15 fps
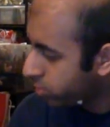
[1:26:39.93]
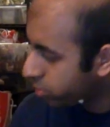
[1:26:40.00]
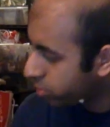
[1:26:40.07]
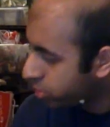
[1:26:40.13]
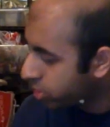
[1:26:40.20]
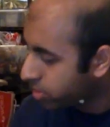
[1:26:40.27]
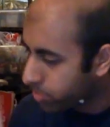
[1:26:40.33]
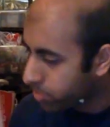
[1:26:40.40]

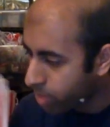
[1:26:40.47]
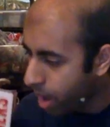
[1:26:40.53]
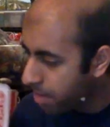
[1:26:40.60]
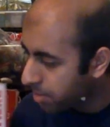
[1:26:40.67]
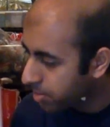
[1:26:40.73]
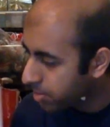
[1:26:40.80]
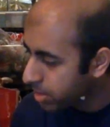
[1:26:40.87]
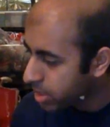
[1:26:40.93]
So I'll
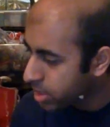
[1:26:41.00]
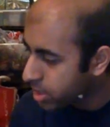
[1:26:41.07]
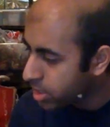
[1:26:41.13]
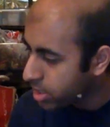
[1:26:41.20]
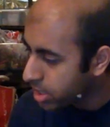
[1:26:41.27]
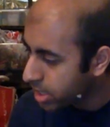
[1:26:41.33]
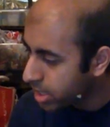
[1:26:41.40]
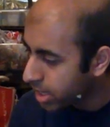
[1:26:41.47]

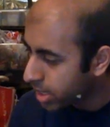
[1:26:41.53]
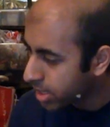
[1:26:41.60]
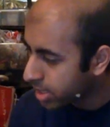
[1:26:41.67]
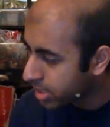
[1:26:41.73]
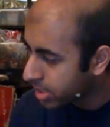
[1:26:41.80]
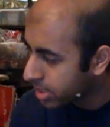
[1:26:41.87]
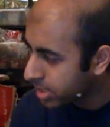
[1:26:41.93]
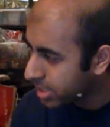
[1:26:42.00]
probably,
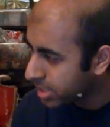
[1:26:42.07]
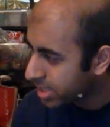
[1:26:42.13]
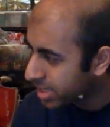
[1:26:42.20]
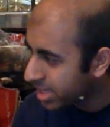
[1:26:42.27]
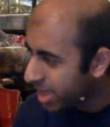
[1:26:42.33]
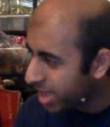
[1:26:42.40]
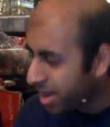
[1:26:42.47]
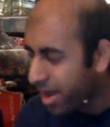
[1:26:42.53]

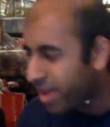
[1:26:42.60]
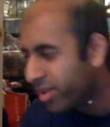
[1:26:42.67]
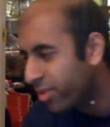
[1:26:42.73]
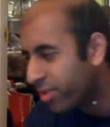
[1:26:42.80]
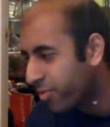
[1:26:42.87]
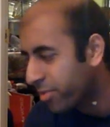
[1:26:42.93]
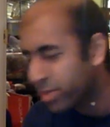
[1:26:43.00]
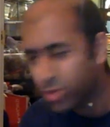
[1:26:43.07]
I don't
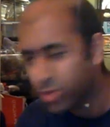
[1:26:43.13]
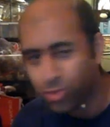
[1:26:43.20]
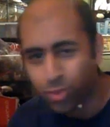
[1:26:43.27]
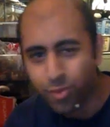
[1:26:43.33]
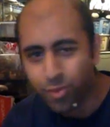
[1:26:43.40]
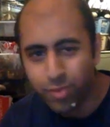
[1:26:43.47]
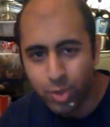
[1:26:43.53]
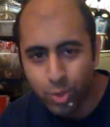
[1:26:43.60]
know if I'm going to do a
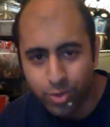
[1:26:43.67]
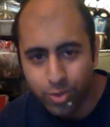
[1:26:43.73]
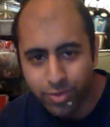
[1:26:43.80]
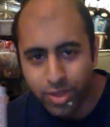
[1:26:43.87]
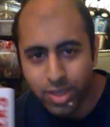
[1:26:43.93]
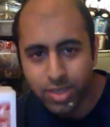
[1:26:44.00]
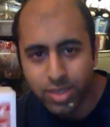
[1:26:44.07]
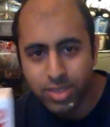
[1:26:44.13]
review of
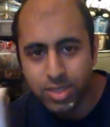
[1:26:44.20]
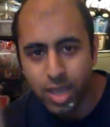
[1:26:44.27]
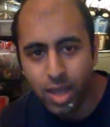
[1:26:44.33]
this.